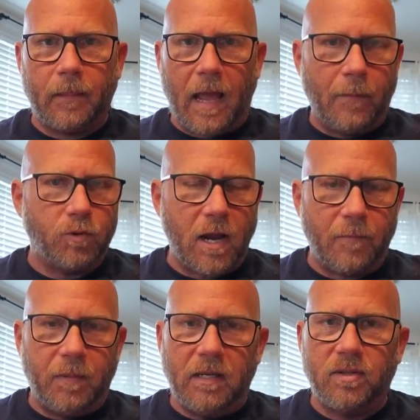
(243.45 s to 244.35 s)

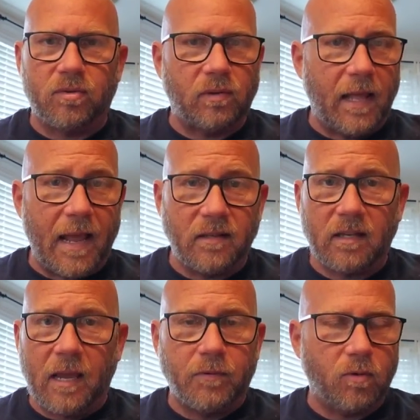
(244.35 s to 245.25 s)
abstract pieces or
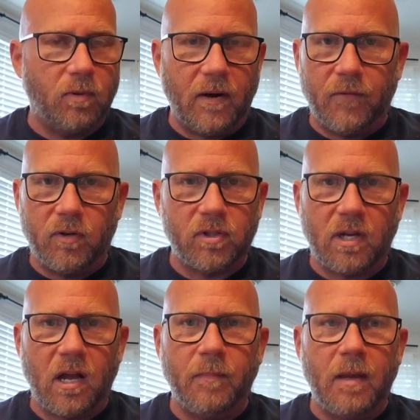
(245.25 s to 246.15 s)
landscapes or whatever your
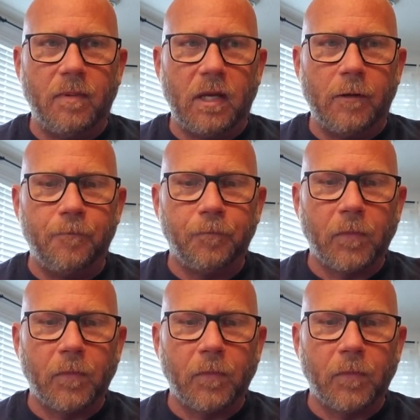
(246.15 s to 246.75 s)
style may be,